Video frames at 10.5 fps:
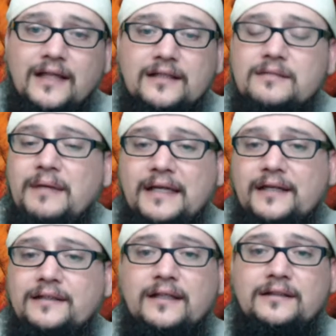that doesn't
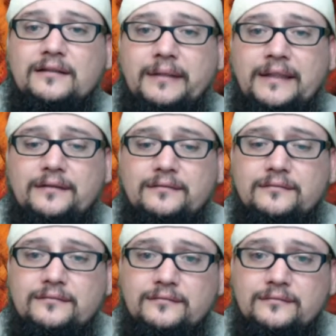make any sense to me
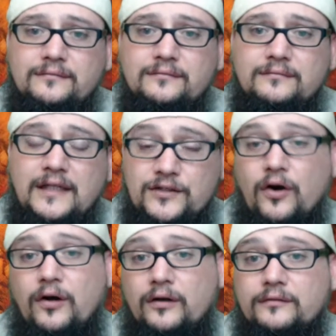
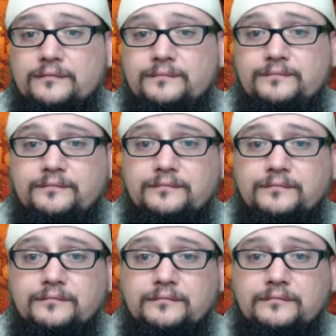it's hard
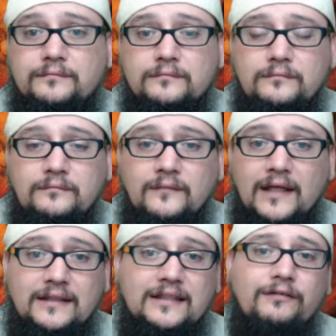
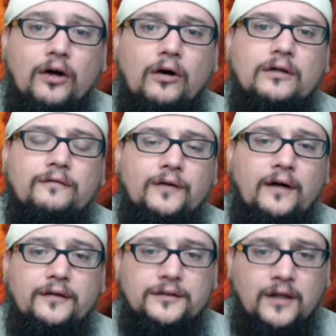and it's even harder
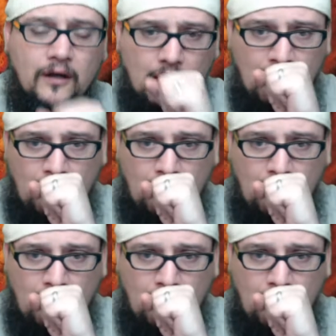for others.